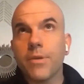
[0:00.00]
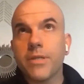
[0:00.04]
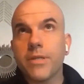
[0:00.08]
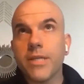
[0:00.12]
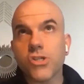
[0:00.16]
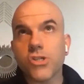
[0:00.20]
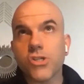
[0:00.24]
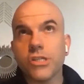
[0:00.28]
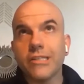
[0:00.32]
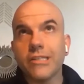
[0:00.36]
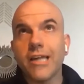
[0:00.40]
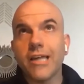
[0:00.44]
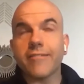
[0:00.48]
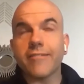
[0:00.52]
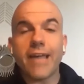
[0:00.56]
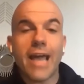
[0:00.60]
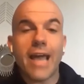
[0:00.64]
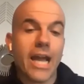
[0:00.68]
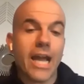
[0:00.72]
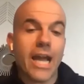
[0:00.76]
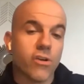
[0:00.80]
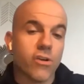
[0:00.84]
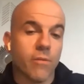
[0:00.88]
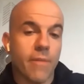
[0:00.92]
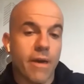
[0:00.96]
potentially less
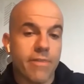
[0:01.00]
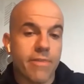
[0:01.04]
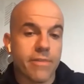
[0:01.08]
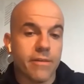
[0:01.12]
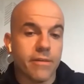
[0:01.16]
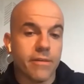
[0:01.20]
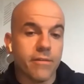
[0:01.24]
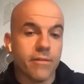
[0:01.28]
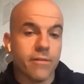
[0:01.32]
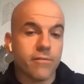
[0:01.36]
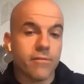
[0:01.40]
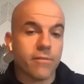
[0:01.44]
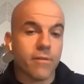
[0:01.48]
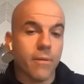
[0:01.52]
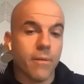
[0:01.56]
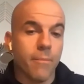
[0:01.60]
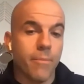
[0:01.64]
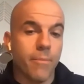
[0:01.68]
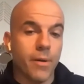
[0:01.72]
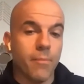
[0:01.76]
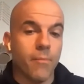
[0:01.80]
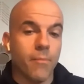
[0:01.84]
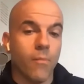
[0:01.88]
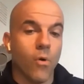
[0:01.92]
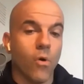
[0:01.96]
accurate methods,
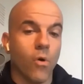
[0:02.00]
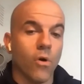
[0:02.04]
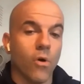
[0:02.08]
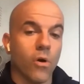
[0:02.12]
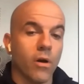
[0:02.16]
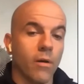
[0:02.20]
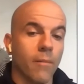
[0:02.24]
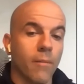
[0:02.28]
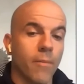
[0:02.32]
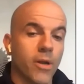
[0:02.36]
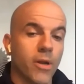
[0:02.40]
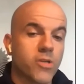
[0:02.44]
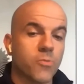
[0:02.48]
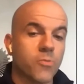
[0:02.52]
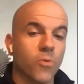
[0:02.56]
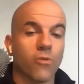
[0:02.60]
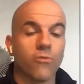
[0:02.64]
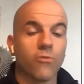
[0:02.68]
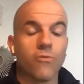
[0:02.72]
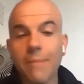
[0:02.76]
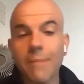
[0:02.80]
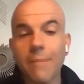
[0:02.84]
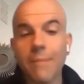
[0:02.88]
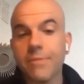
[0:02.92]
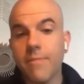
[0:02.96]
but much
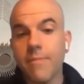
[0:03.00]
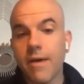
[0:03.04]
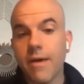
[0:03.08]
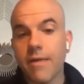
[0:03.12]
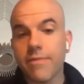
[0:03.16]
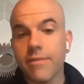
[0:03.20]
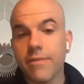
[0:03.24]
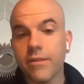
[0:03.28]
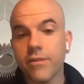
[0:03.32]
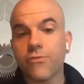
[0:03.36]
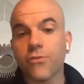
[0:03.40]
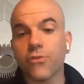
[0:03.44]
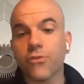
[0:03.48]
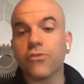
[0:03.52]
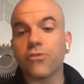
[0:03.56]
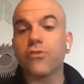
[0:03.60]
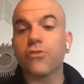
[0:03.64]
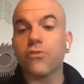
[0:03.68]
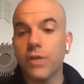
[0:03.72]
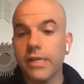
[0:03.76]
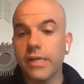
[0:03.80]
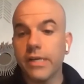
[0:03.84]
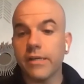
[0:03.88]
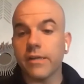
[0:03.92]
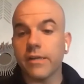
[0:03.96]
more rapid methods for
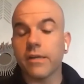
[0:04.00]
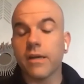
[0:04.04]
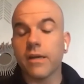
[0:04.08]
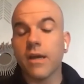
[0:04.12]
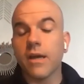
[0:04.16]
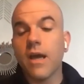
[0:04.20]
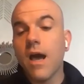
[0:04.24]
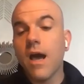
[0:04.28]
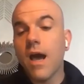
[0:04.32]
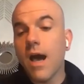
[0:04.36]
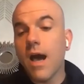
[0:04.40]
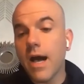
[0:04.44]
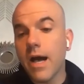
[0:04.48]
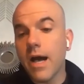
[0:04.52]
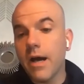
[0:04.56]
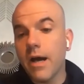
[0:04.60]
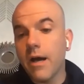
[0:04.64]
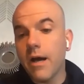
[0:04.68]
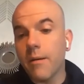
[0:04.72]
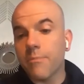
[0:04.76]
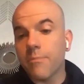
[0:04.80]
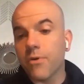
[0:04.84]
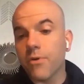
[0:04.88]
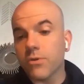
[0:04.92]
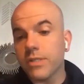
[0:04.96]
screening
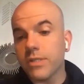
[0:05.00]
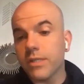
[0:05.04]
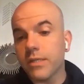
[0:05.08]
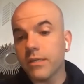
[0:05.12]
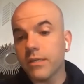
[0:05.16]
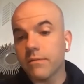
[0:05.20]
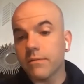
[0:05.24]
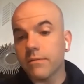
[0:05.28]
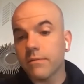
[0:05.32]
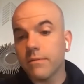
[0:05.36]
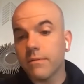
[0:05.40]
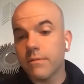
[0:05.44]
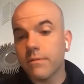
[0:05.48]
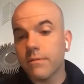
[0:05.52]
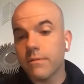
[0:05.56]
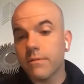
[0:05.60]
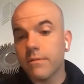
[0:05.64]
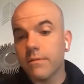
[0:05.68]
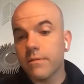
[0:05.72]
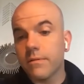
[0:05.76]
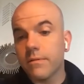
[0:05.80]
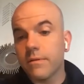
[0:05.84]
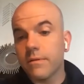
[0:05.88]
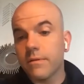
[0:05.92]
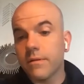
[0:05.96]
protein
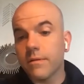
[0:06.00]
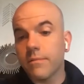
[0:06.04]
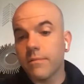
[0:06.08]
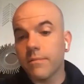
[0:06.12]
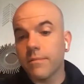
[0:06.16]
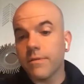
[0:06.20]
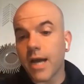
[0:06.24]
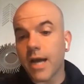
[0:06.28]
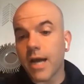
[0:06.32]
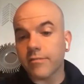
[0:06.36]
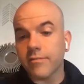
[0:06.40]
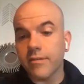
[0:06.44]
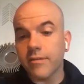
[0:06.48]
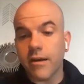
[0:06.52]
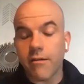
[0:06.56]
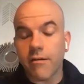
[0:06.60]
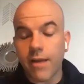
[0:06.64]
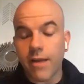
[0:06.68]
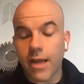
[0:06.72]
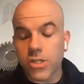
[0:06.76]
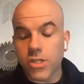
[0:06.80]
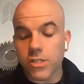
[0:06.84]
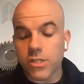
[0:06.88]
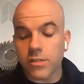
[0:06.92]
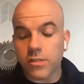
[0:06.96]
toxin
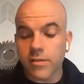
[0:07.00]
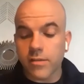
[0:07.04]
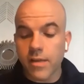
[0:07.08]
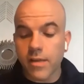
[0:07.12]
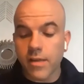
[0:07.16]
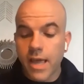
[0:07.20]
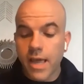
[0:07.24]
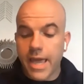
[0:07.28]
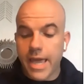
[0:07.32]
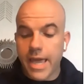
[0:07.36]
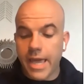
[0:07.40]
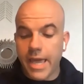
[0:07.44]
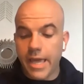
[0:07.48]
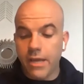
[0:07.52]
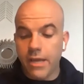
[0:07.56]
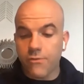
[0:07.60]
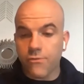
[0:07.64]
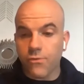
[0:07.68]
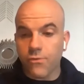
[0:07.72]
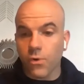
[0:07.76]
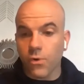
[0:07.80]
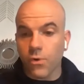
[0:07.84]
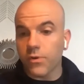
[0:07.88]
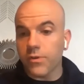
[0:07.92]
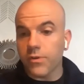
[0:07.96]
interactions
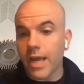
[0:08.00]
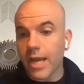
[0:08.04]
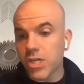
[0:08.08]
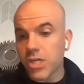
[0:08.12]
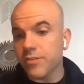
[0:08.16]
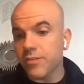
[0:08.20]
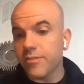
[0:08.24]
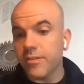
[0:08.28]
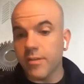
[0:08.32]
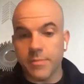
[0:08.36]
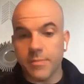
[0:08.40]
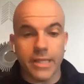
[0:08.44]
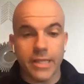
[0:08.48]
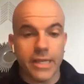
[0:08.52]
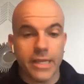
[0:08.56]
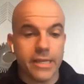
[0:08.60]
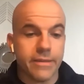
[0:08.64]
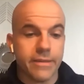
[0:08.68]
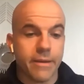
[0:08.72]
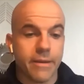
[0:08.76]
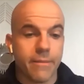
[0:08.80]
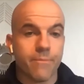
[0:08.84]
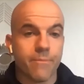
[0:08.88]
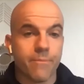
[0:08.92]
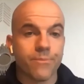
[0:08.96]
and for actually
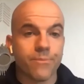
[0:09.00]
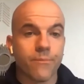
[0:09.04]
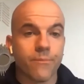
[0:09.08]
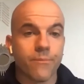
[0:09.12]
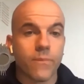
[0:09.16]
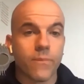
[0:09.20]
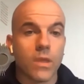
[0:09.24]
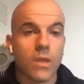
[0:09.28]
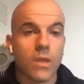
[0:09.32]
simulating them.